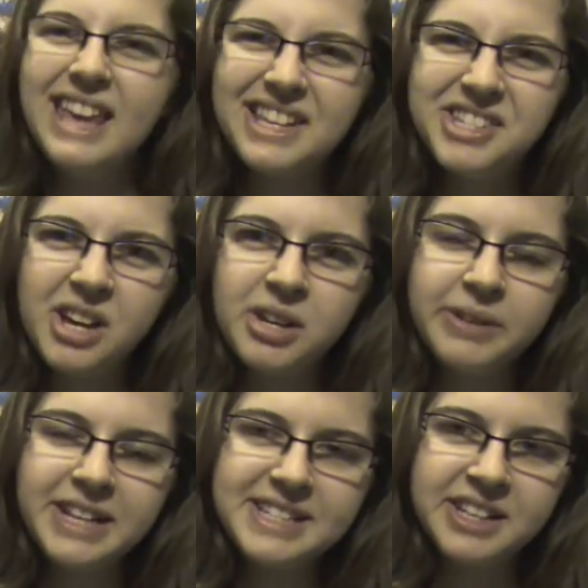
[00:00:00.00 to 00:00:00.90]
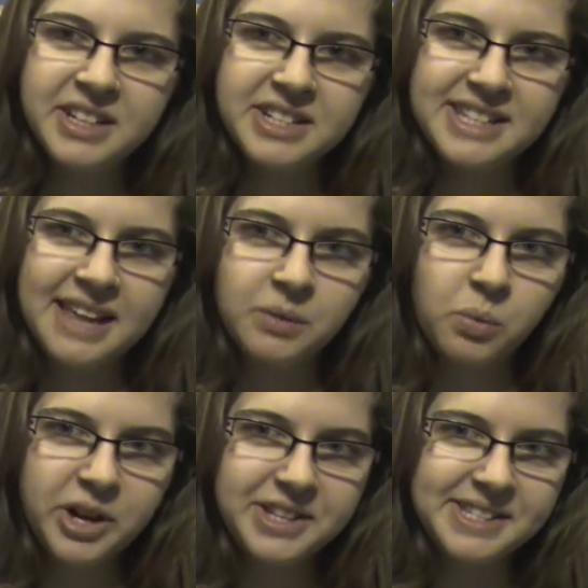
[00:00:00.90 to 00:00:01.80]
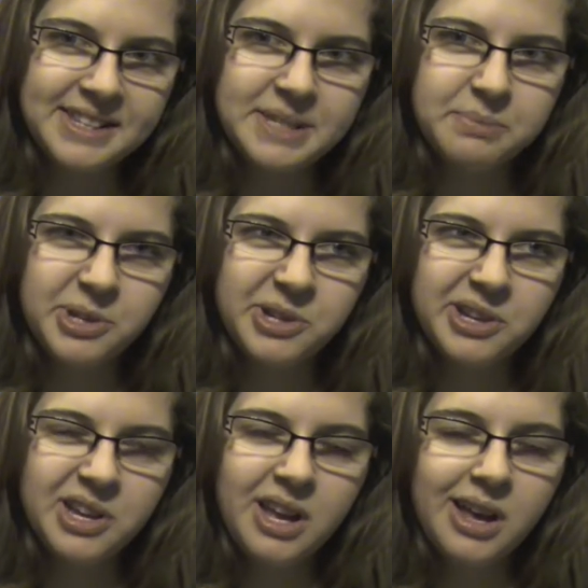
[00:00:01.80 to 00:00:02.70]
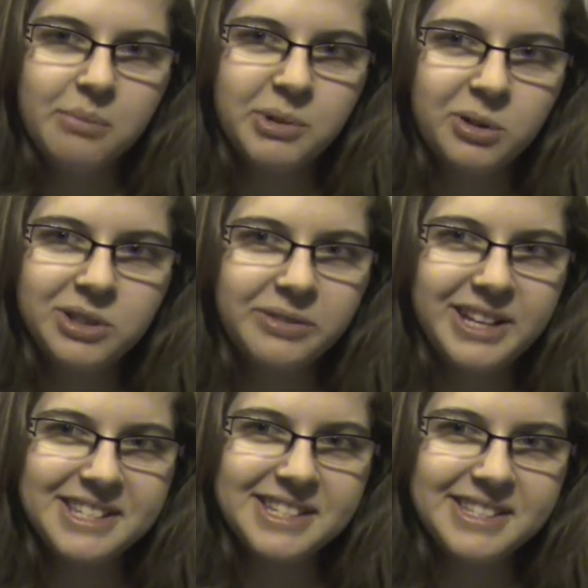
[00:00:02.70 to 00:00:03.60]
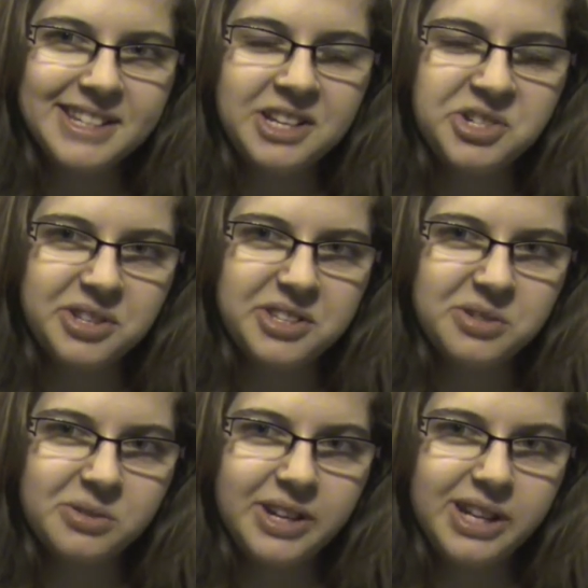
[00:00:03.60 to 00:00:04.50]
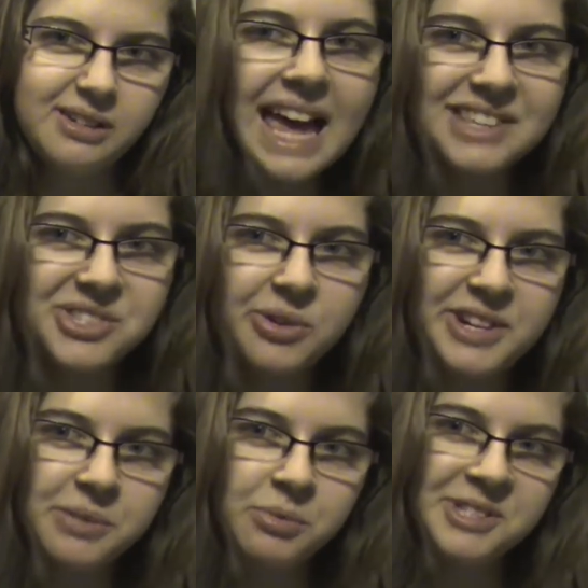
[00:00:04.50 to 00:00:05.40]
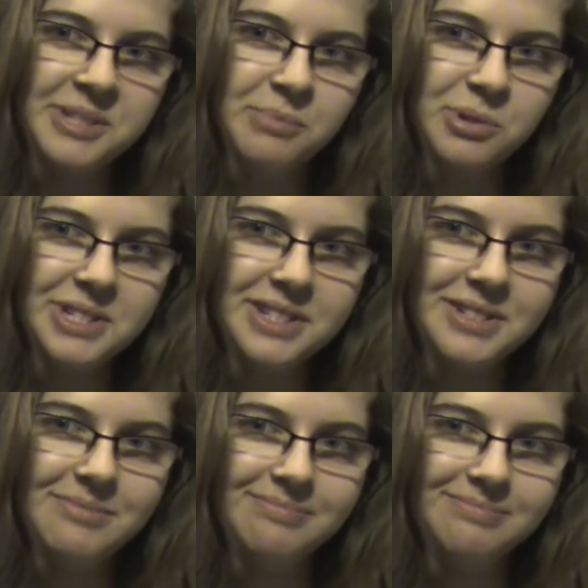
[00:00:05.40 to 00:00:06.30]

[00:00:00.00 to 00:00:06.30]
Yes, younger readers can understand the words in this book, but older readers can still enjoy the story, and stories are what's important.